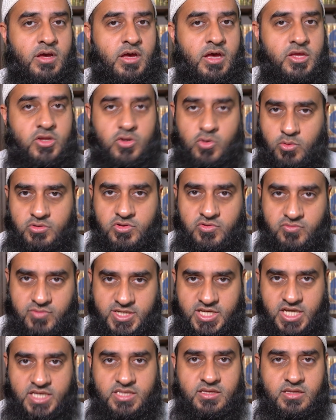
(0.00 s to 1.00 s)
Are you going to
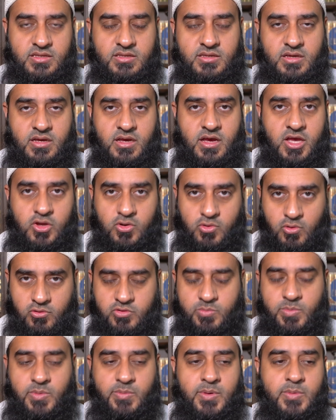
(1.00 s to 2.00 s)
reject it? Are you going
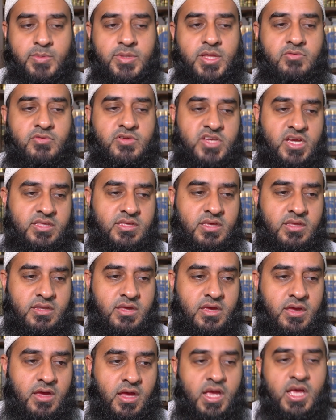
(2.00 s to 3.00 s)
to be people that reject
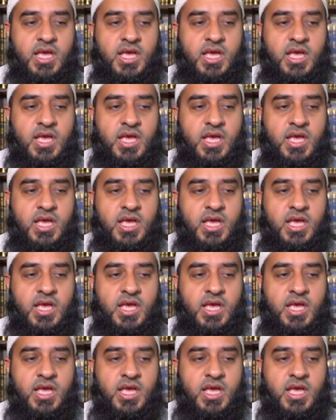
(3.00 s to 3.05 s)
it?